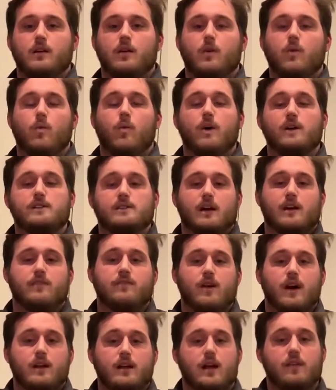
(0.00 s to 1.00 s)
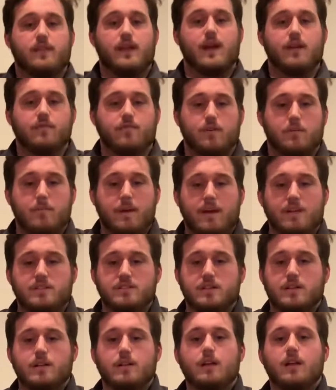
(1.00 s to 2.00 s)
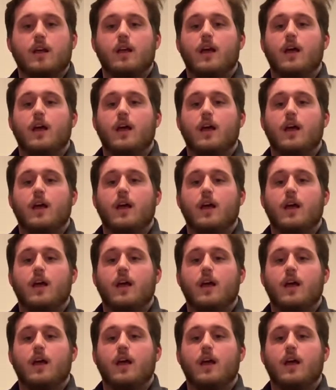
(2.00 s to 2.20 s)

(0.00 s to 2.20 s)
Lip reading: Once I find out that information,